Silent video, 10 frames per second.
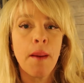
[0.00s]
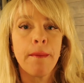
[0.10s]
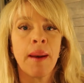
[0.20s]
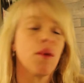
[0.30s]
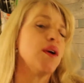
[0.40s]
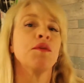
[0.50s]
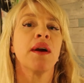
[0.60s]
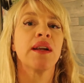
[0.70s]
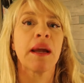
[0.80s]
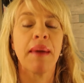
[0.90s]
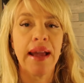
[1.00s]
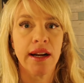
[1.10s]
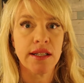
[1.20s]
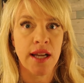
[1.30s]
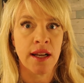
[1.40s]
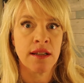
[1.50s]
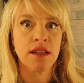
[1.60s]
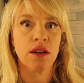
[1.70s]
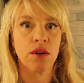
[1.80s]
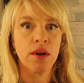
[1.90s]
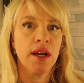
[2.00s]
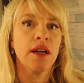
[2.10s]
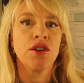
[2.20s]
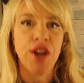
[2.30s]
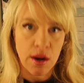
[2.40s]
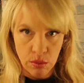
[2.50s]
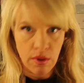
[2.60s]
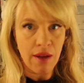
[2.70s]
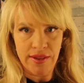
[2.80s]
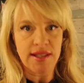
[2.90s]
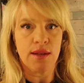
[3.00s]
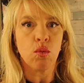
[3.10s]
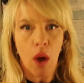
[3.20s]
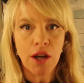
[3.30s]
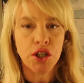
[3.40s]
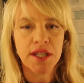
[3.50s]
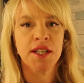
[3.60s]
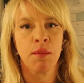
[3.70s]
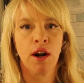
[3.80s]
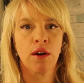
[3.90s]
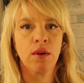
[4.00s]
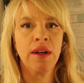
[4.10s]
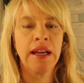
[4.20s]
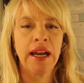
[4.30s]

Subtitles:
But I'm going tomorrow to get my hair done, so Jen will obviously wash it tomorrow,